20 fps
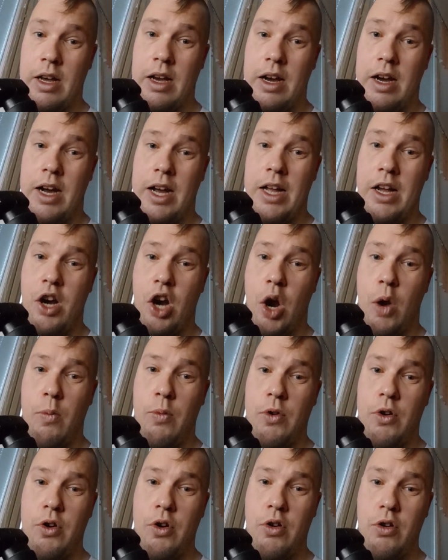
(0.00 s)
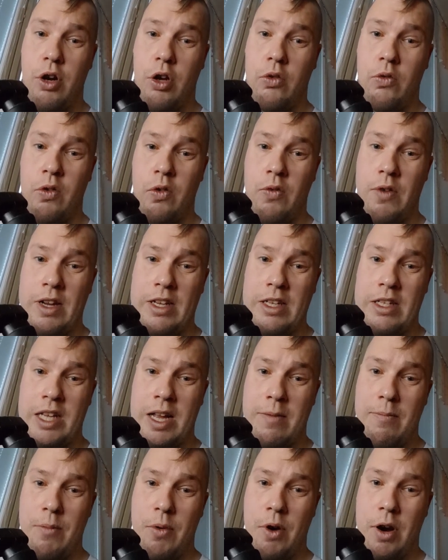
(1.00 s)
I hope Kunos will fix at
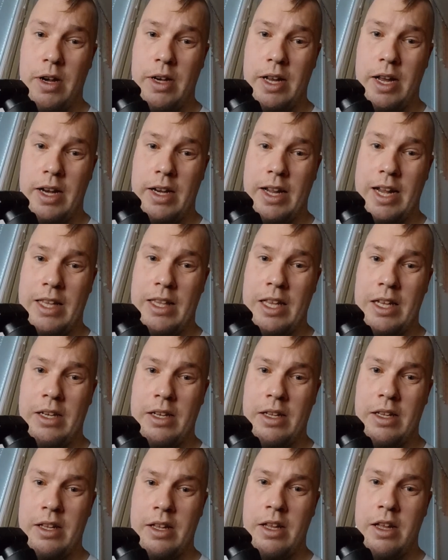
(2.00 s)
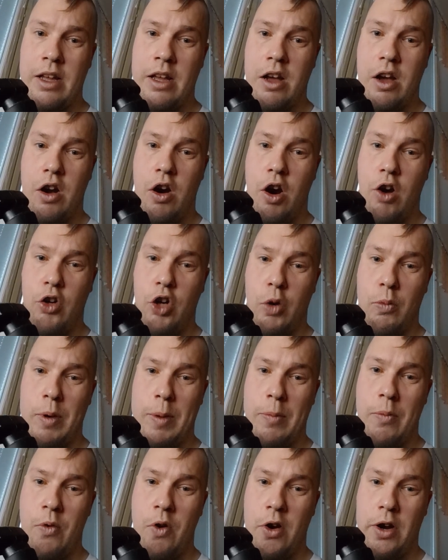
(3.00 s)
some point and get that auto
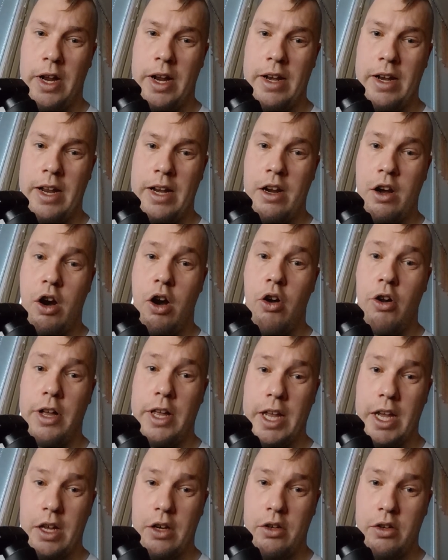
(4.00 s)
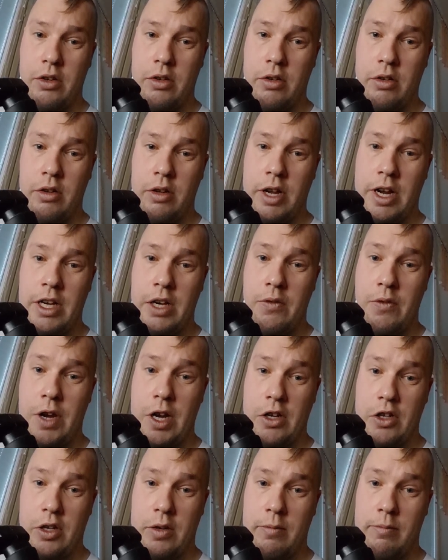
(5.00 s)
blip working in all gears in the
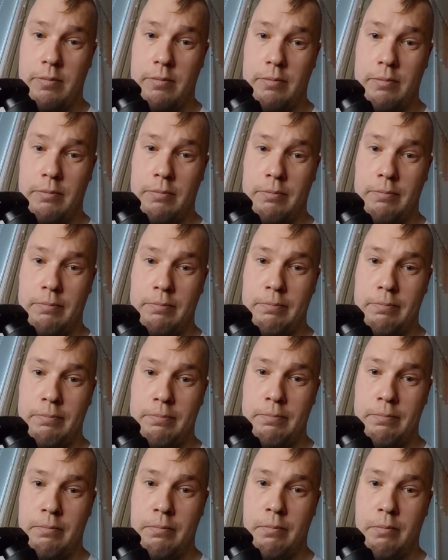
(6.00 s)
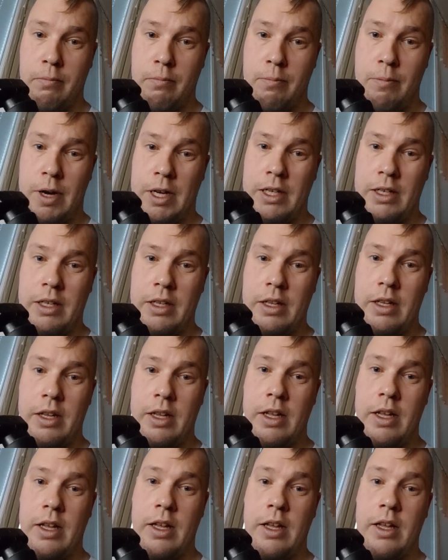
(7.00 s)
future. But
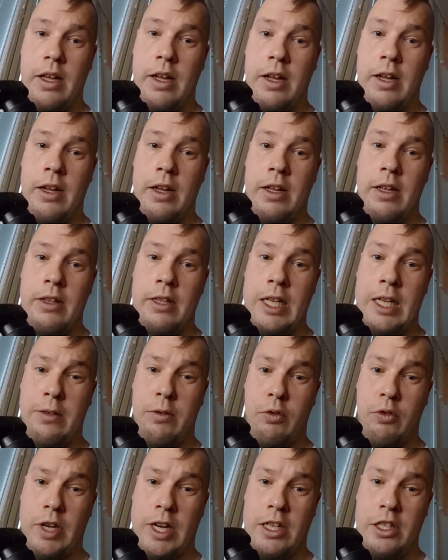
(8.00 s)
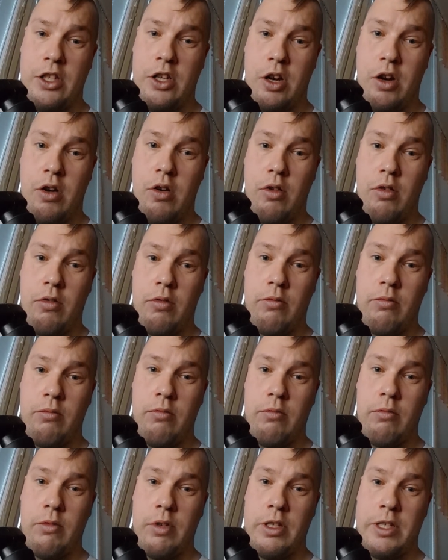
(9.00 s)
this was it, so
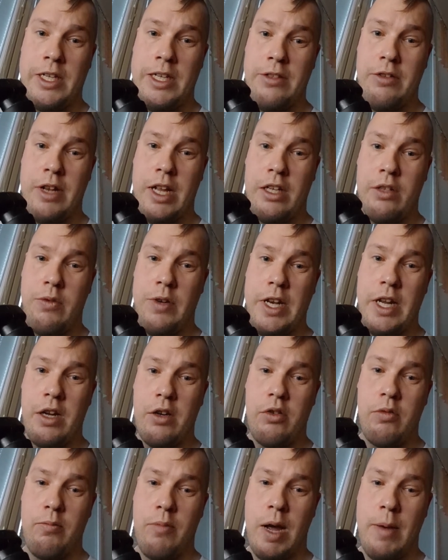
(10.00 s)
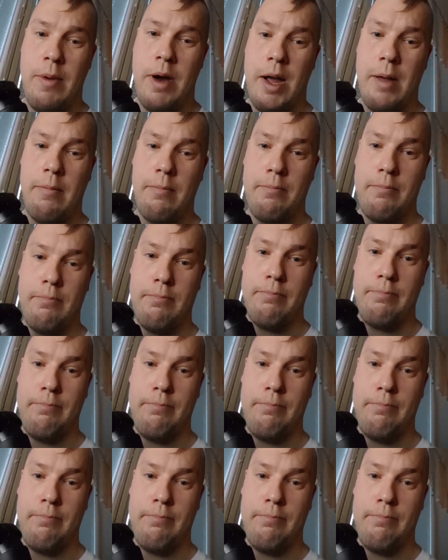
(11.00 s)
see you in the next videos. Bye bye.